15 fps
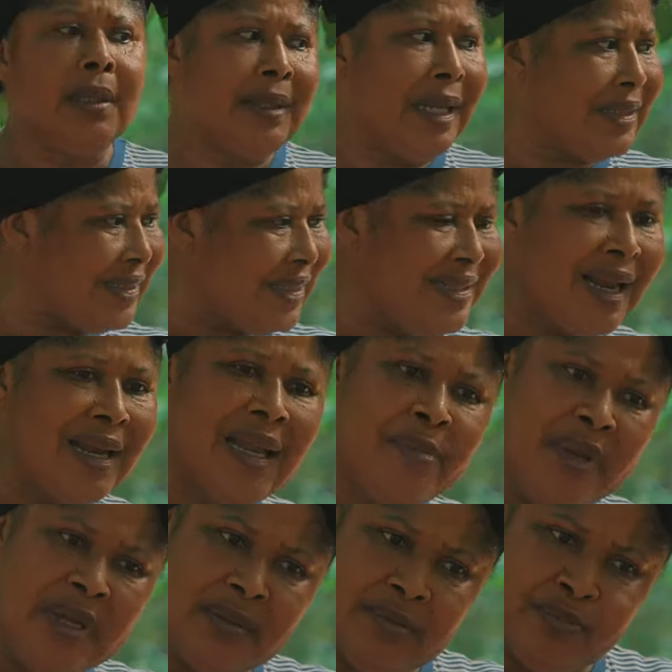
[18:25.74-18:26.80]
Then sit down, let
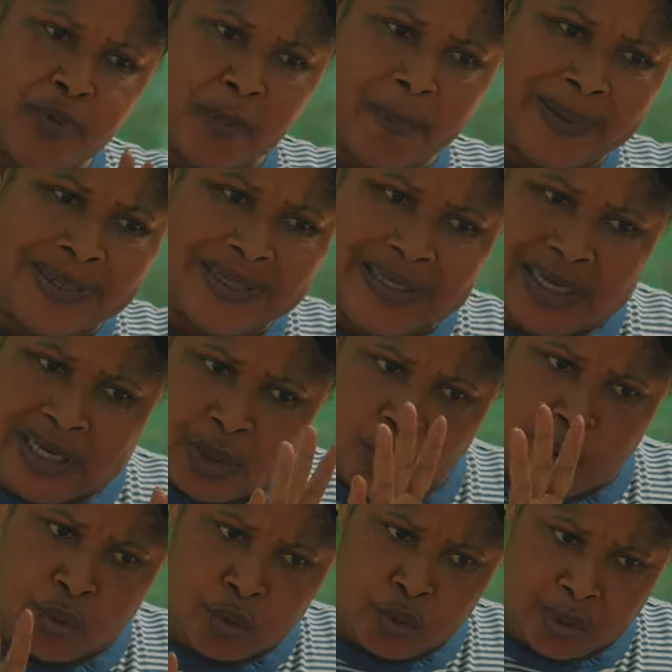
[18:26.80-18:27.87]
me properly
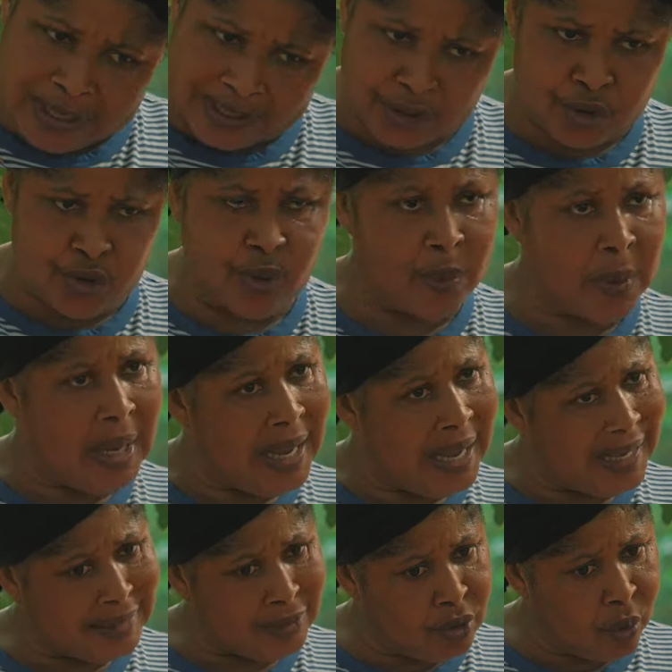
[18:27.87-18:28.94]
look at you
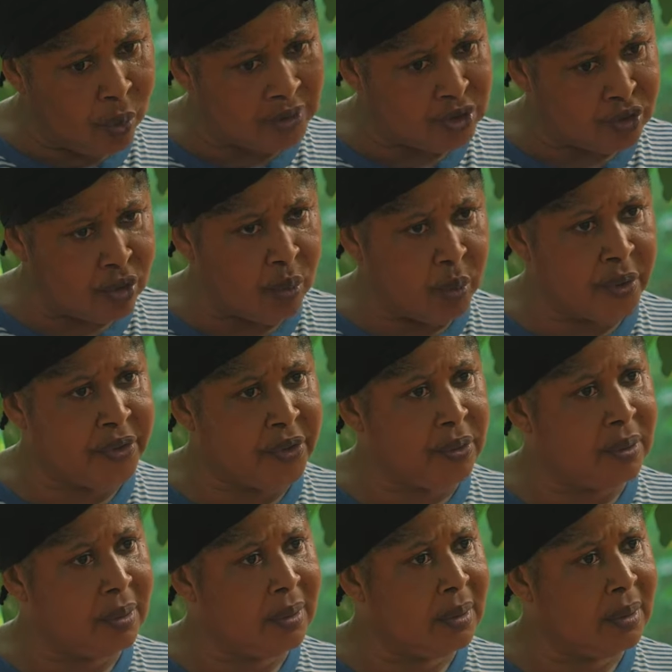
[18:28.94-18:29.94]
and know what is wrong with you.